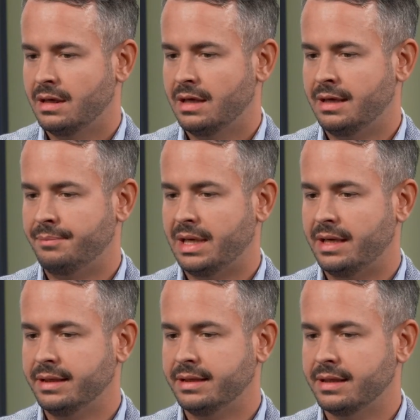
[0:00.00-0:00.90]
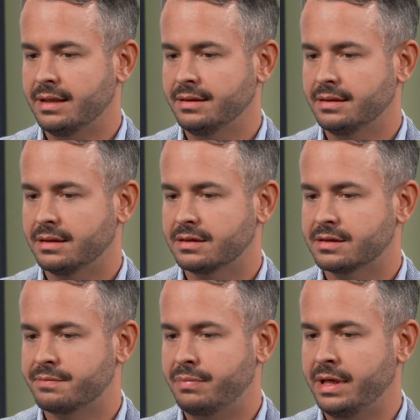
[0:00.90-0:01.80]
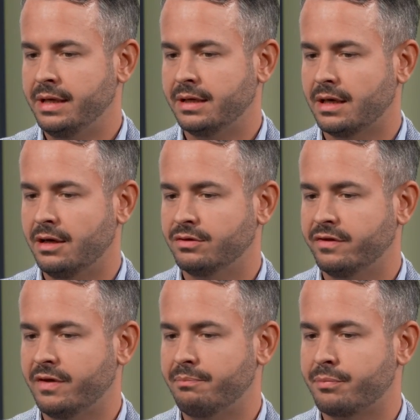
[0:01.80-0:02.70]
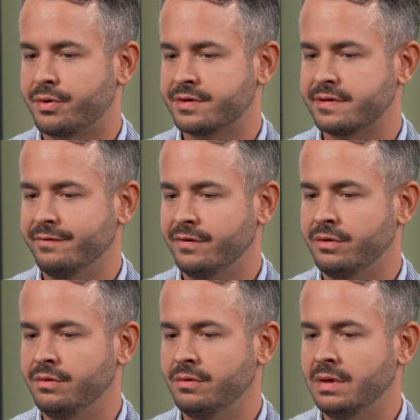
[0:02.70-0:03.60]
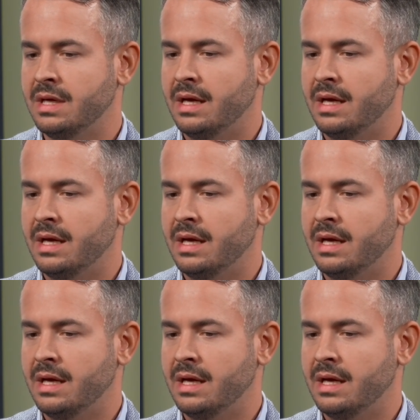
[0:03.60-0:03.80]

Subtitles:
I can speak out of a personal view.